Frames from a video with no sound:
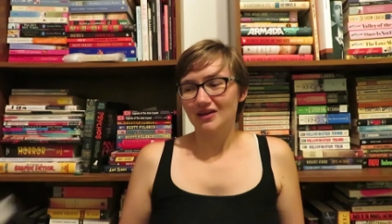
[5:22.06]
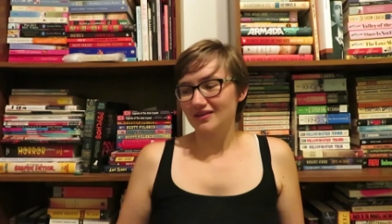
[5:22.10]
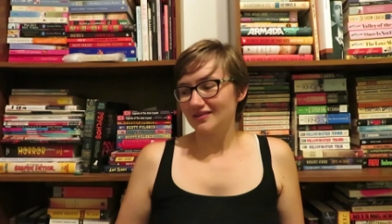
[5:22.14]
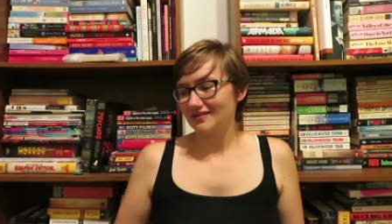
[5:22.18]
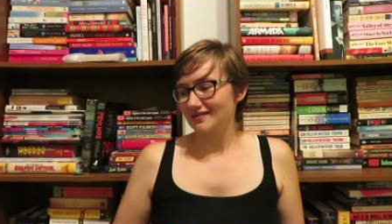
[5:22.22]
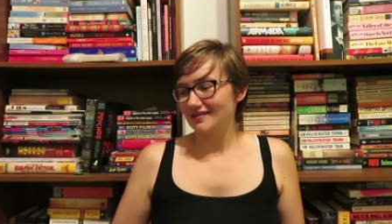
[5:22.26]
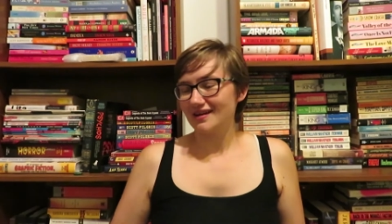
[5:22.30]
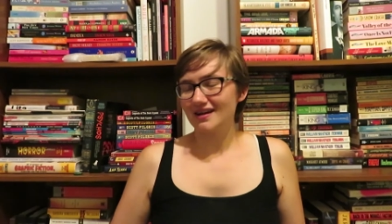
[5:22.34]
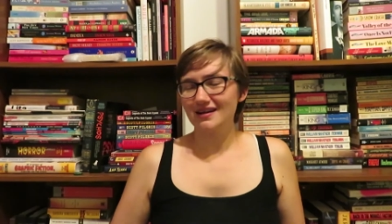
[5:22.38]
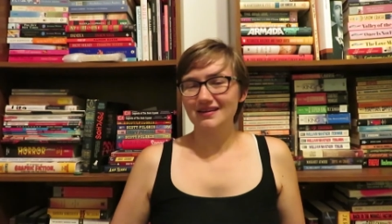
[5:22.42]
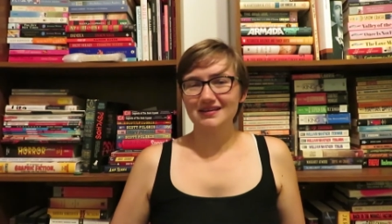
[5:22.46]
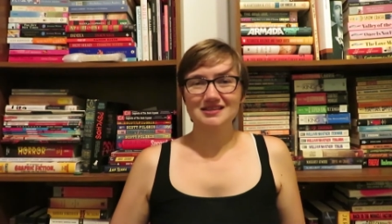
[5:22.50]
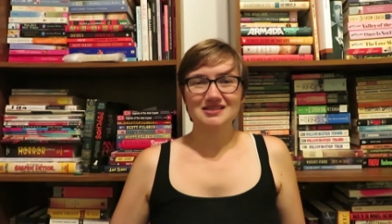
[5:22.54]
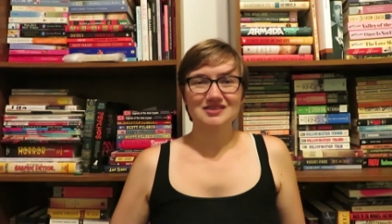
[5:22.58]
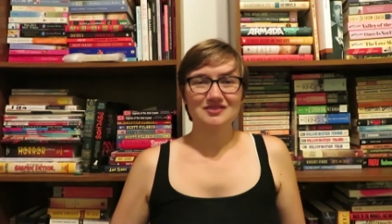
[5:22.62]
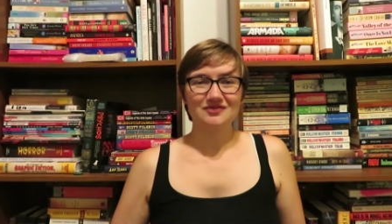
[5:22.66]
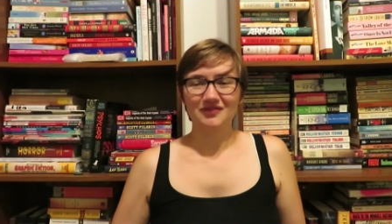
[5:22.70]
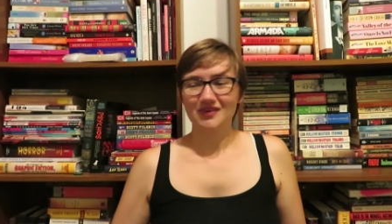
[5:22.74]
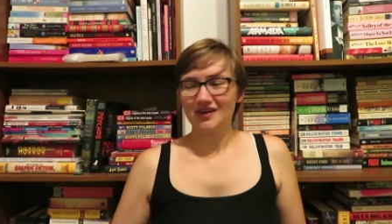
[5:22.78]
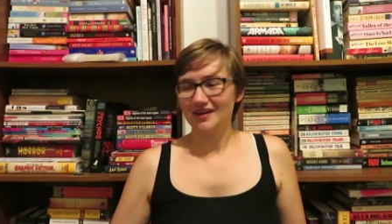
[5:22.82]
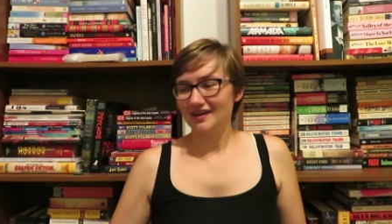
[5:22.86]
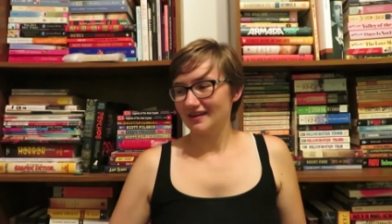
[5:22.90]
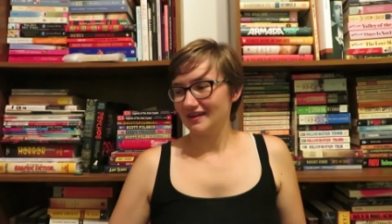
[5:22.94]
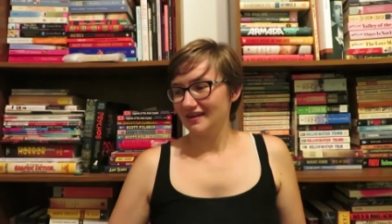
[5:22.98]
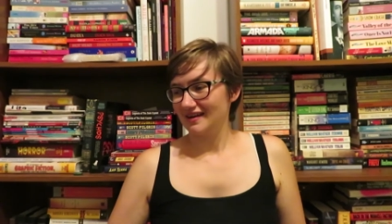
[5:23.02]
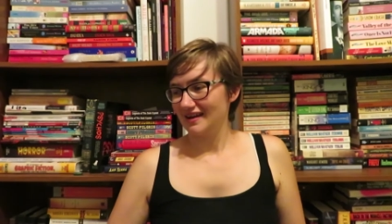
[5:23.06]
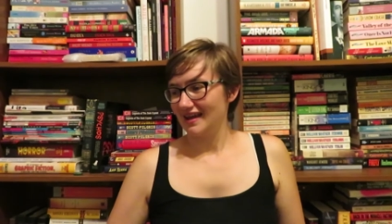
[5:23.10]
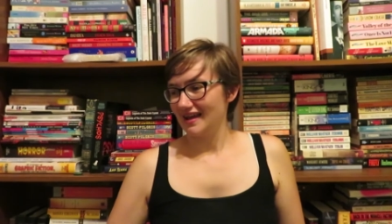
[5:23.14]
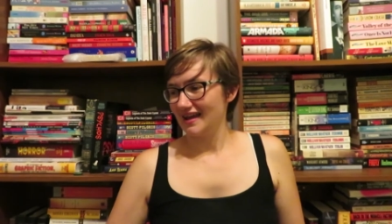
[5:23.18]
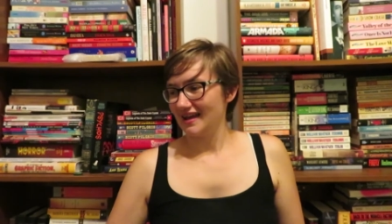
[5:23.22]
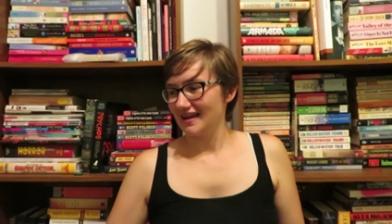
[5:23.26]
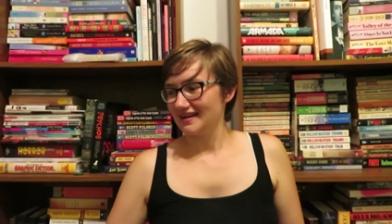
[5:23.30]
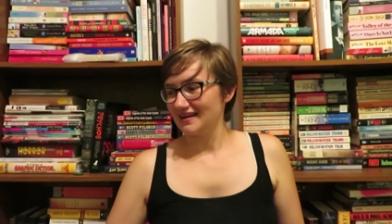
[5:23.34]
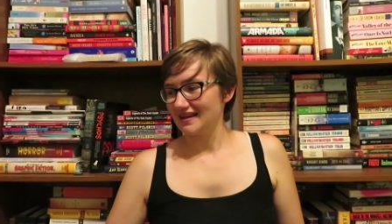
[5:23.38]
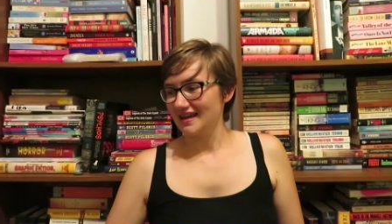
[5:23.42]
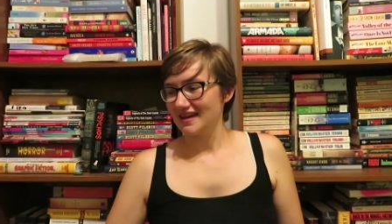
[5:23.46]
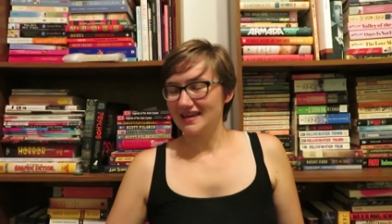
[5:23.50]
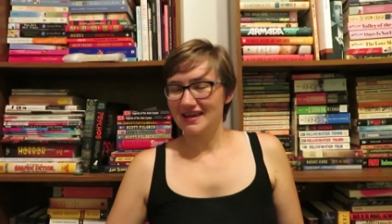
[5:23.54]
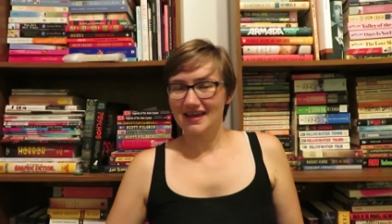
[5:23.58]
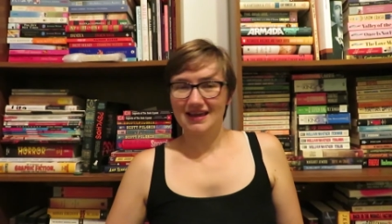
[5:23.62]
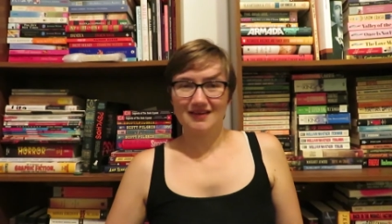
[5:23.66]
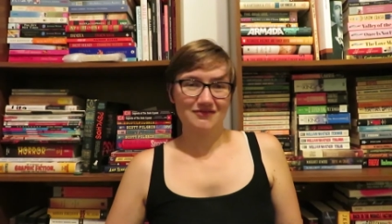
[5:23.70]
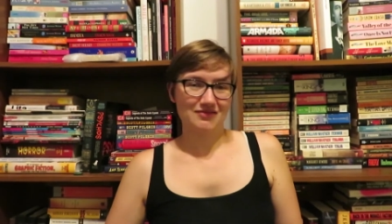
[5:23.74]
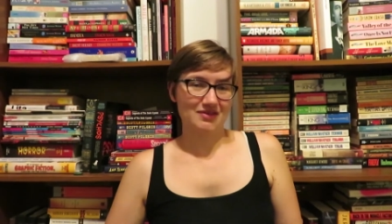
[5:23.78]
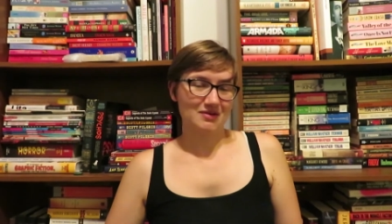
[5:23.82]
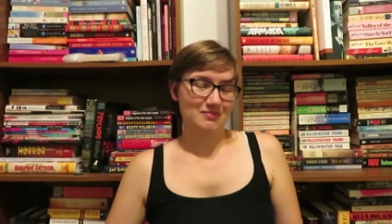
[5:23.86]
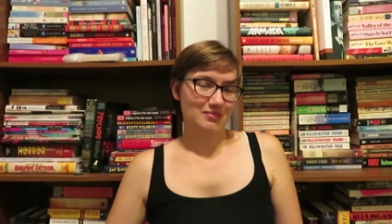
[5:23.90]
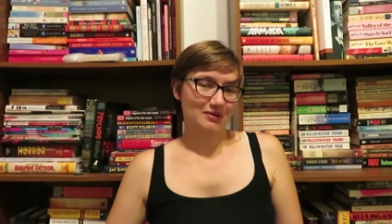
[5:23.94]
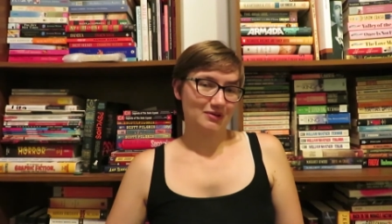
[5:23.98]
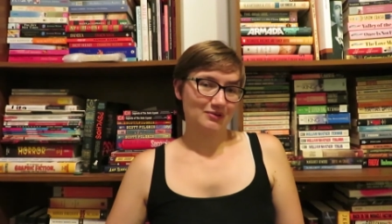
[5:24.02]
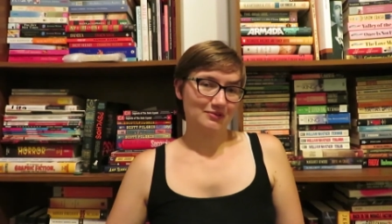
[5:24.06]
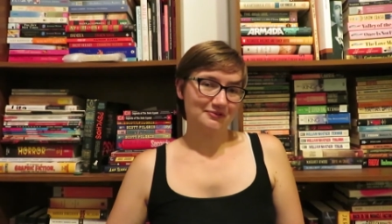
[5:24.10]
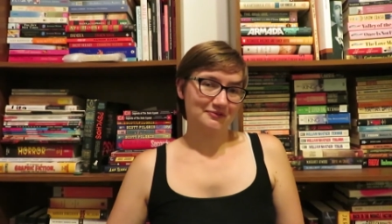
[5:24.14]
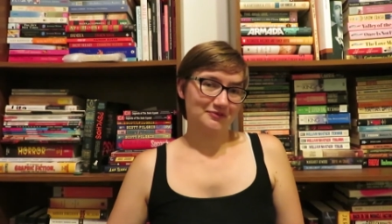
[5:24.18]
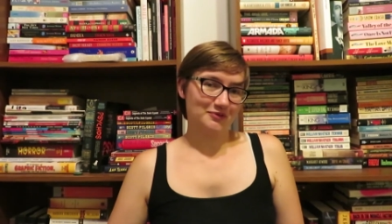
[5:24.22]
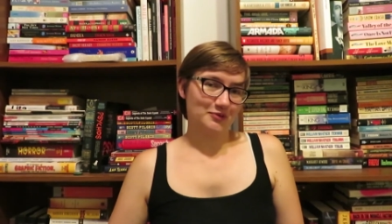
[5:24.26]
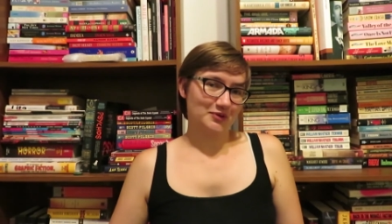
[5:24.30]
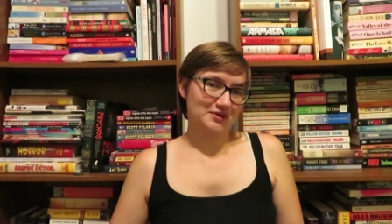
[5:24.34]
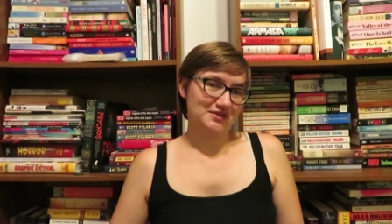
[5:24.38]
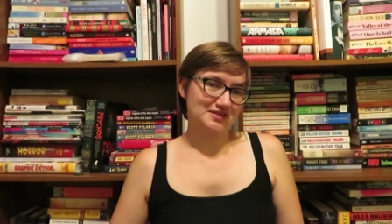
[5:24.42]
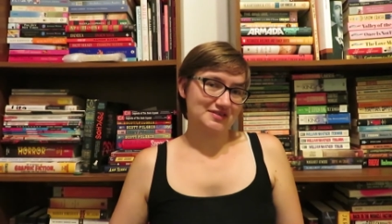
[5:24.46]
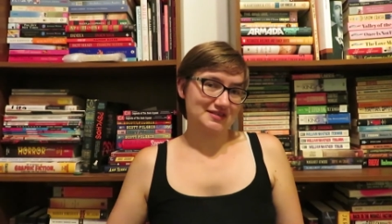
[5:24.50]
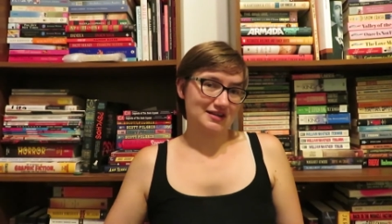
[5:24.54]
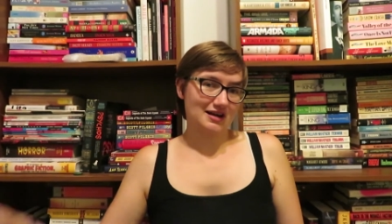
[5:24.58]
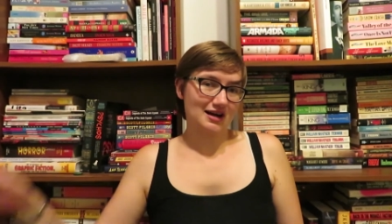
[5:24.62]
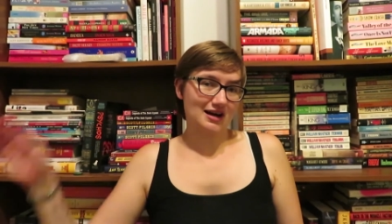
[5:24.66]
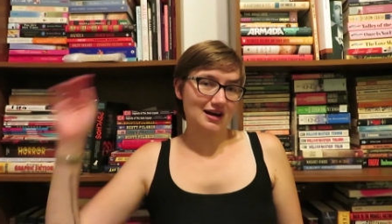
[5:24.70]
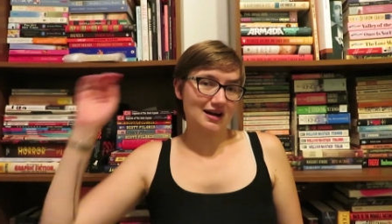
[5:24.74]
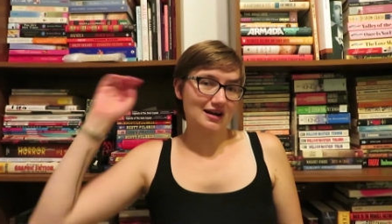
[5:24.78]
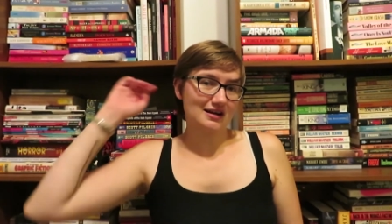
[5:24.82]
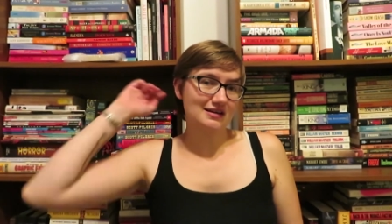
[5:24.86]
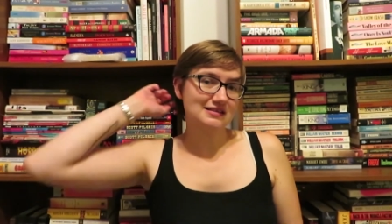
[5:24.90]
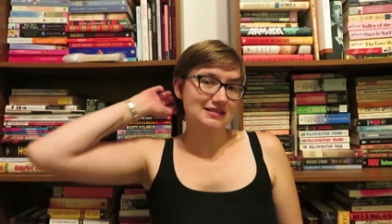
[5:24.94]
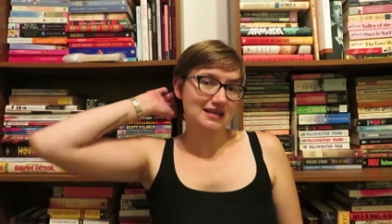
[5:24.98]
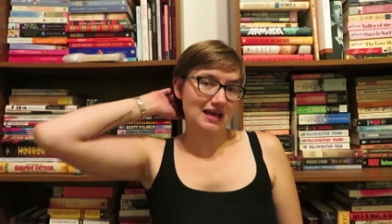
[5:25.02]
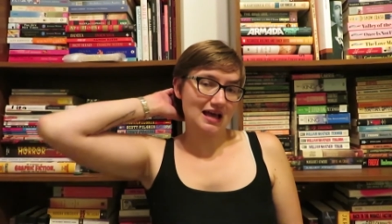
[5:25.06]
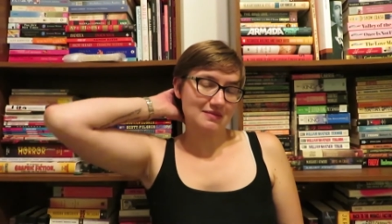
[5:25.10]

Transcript: honest fun. And I gave them both 4 stars.